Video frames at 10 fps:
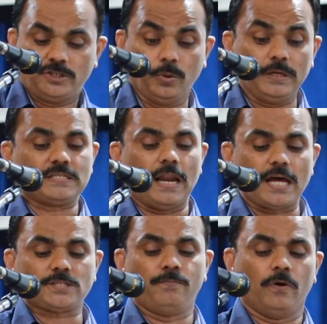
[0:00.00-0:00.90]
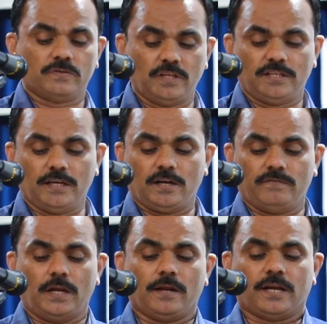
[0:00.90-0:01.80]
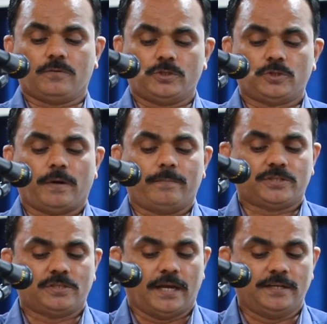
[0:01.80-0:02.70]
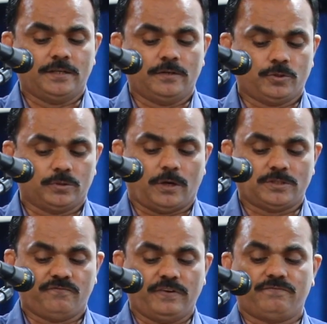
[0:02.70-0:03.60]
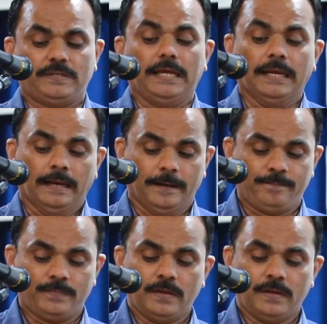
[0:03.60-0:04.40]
To his last book, The Theory of the Lyric, which was published in 2015.